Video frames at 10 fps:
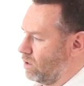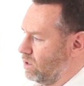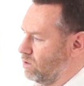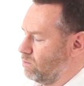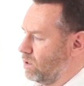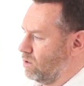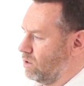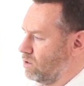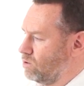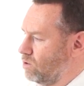
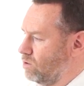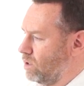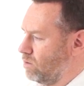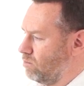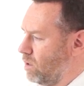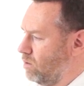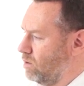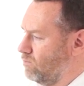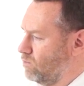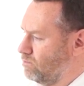independently control that power
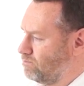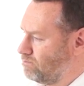level.